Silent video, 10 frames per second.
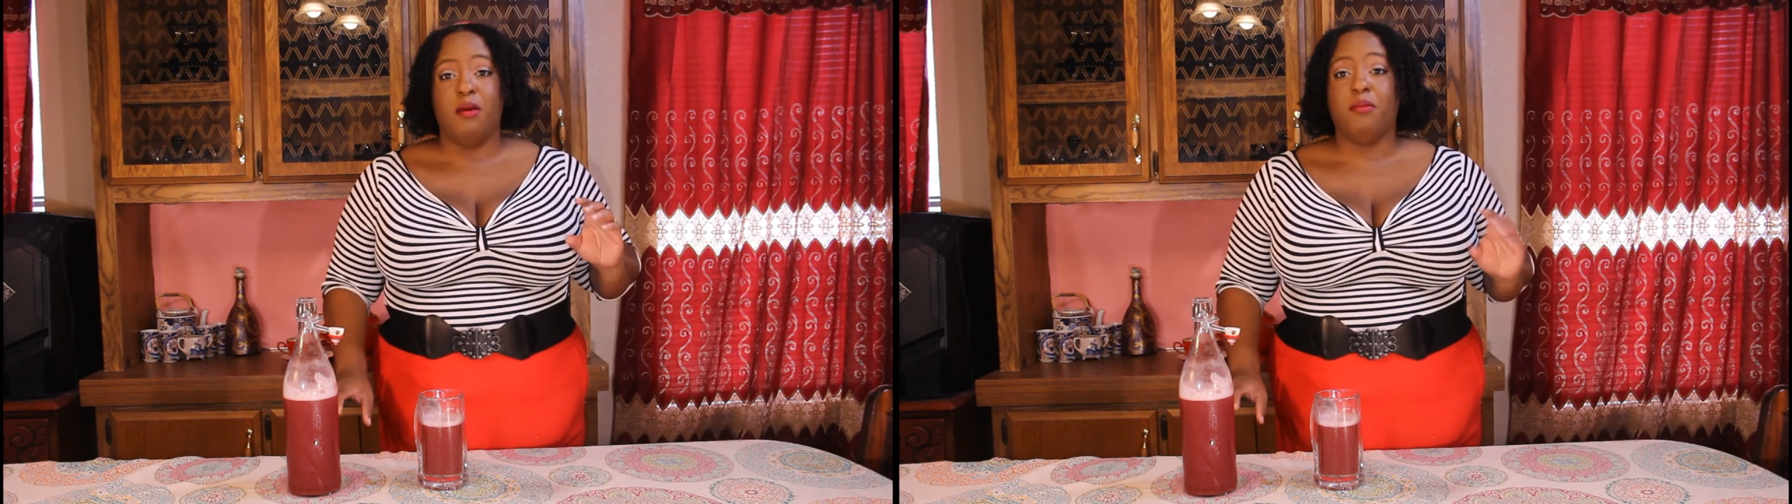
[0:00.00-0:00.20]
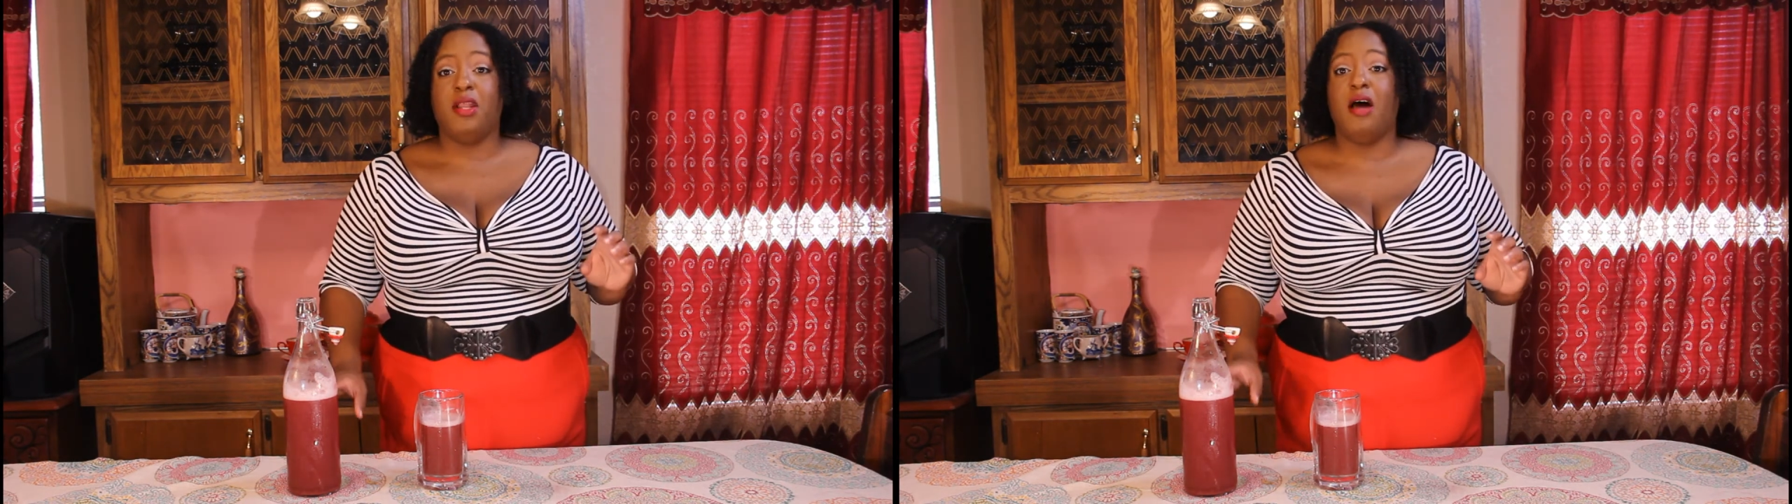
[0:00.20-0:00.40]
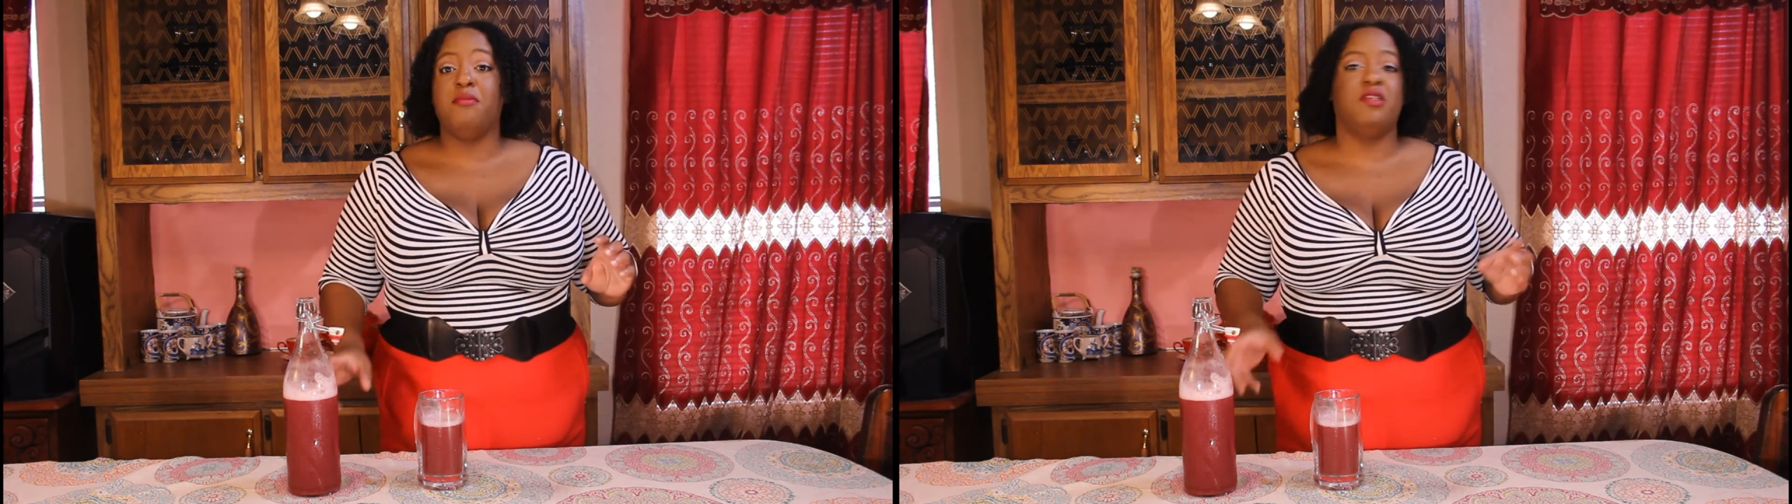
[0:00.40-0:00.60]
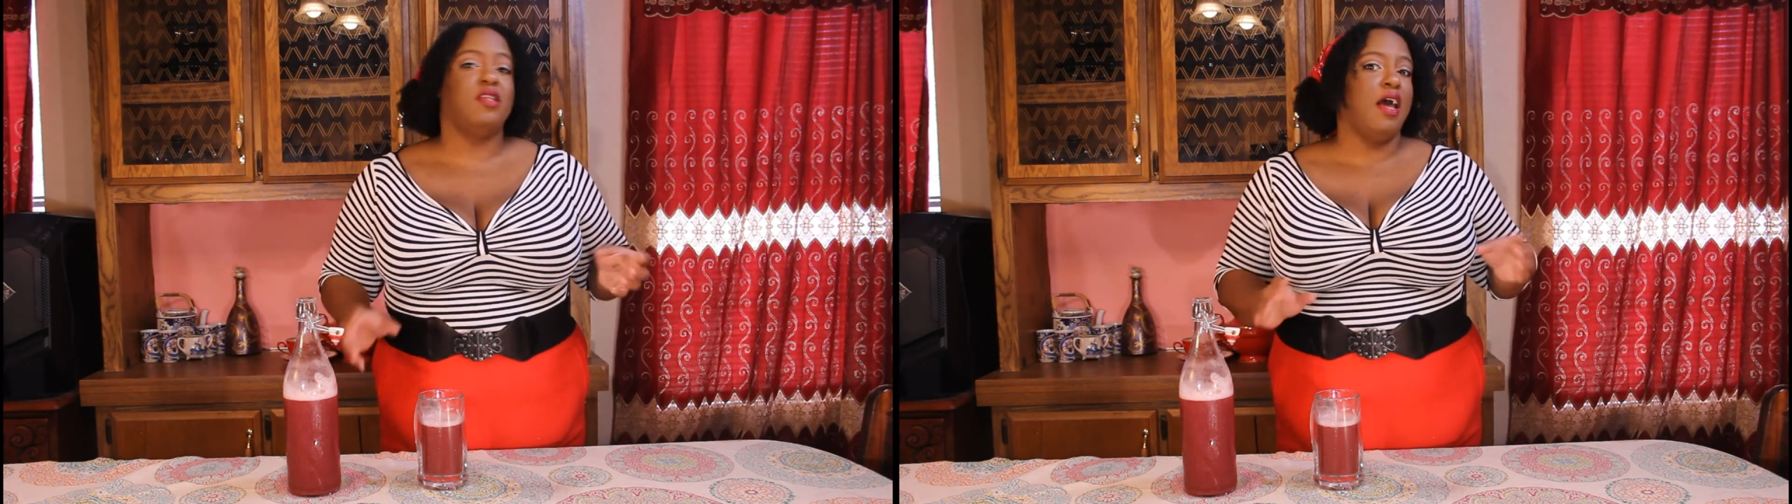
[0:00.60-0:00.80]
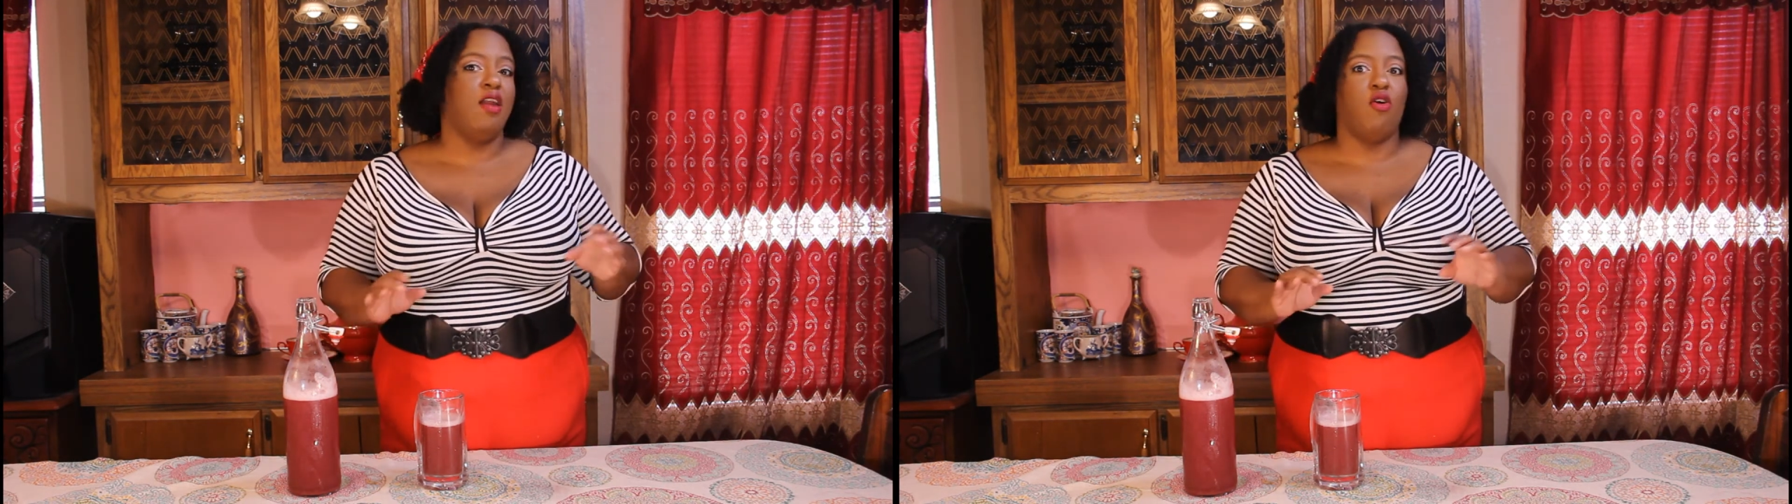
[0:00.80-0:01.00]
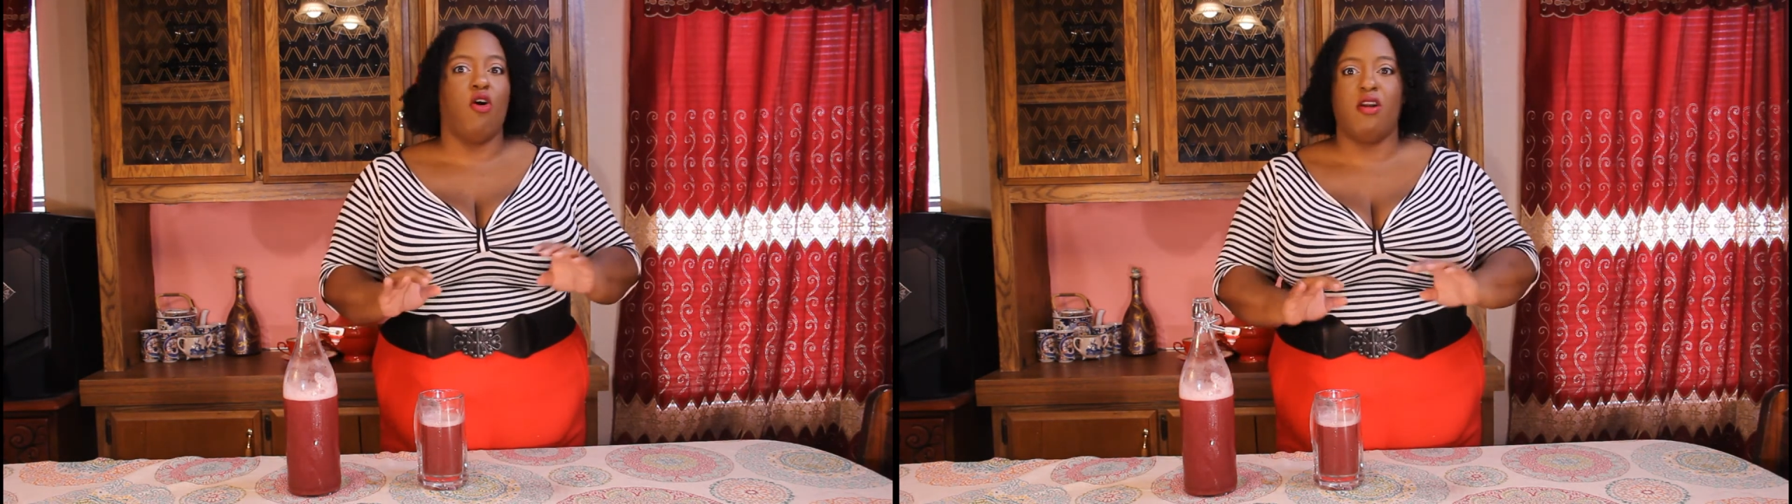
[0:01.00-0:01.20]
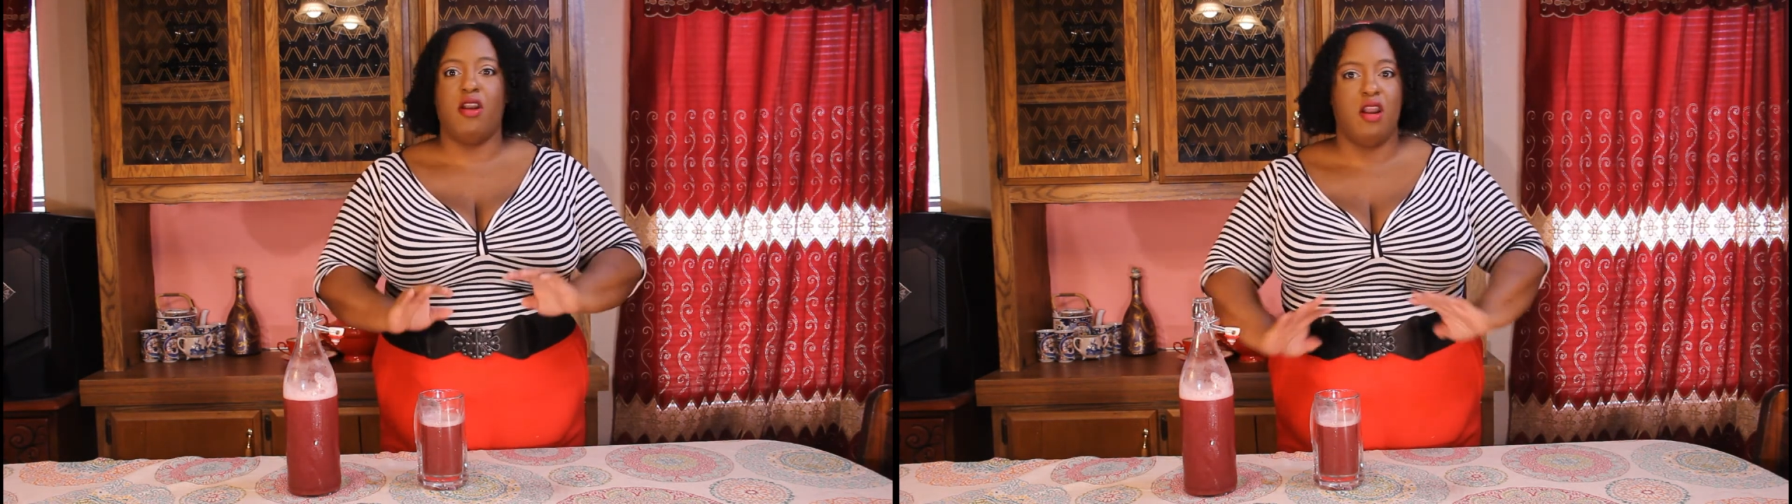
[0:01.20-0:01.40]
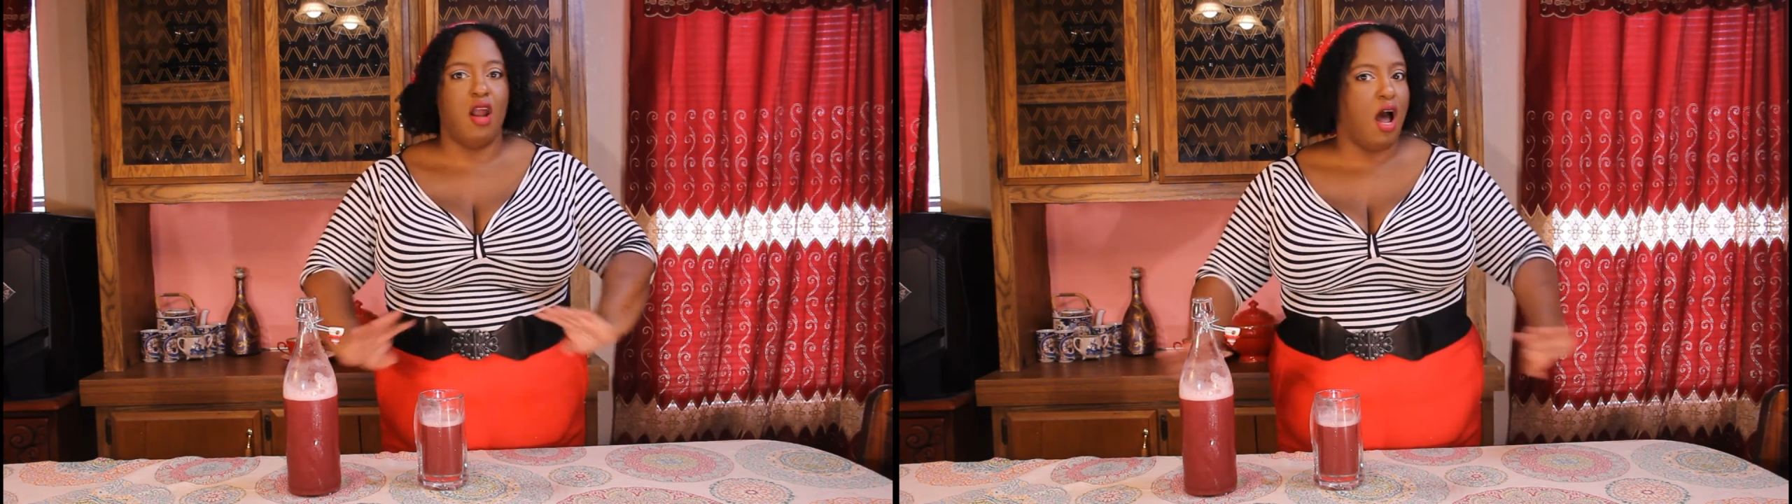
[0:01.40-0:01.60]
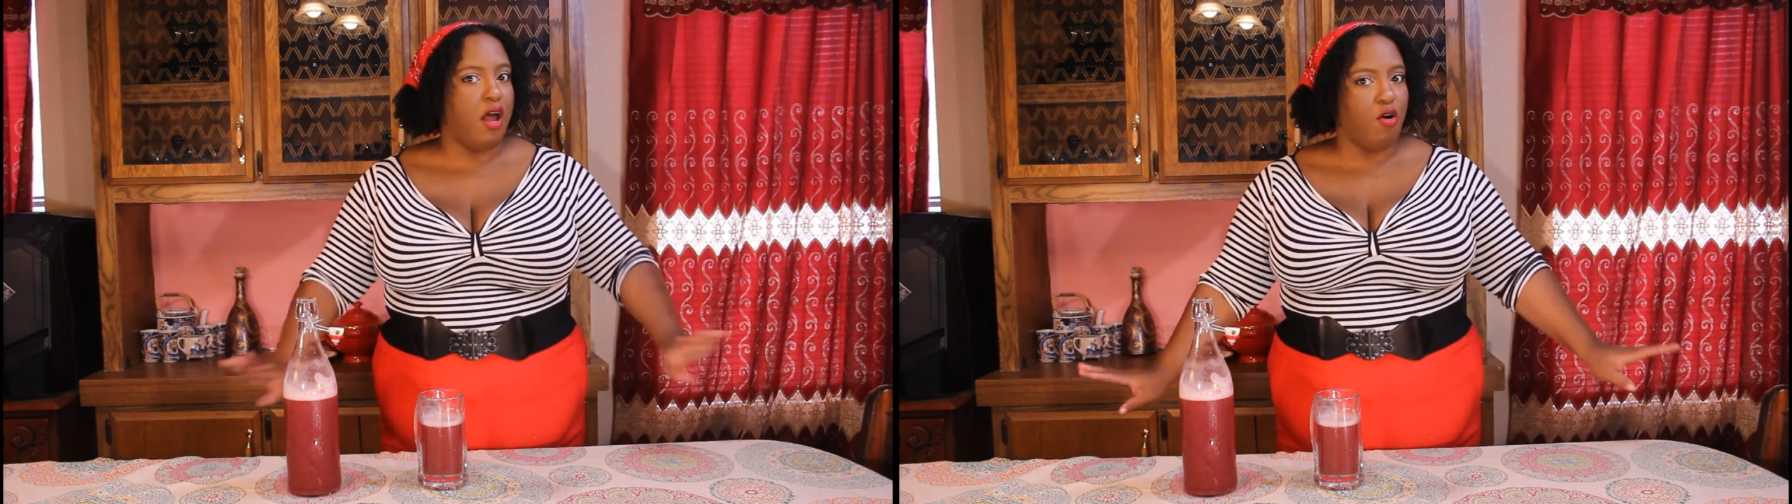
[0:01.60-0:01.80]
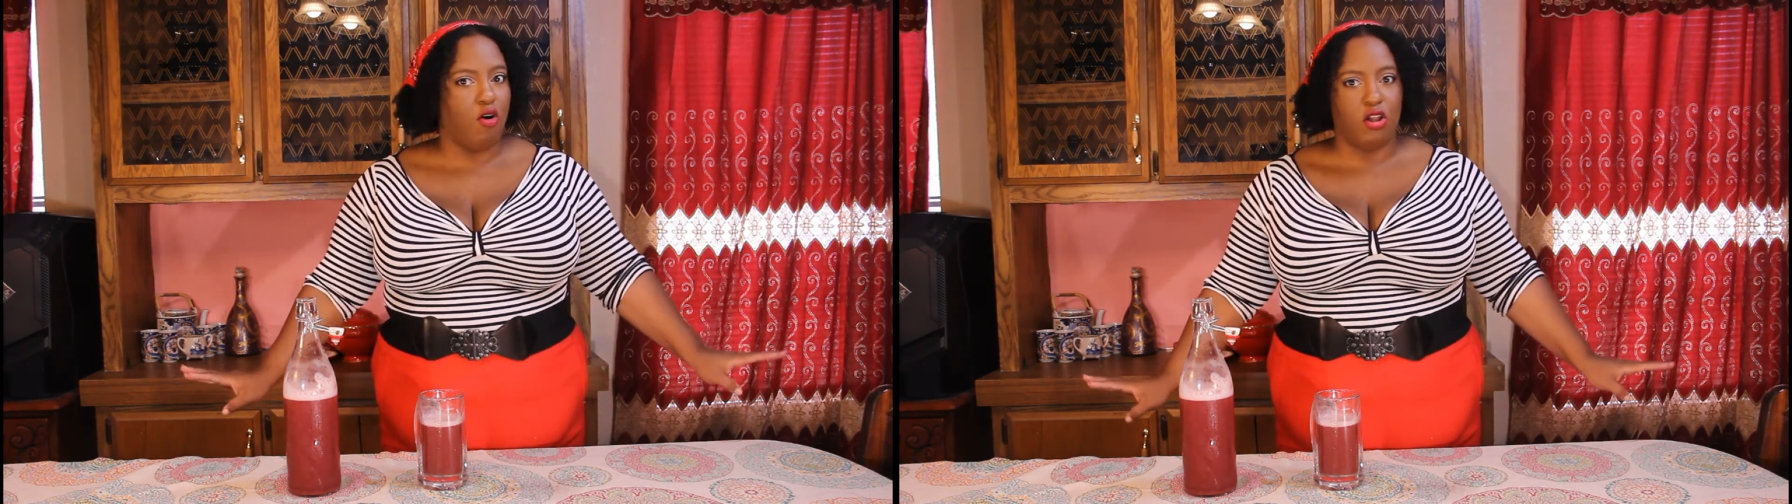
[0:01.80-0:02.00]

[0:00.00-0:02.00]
plums that are not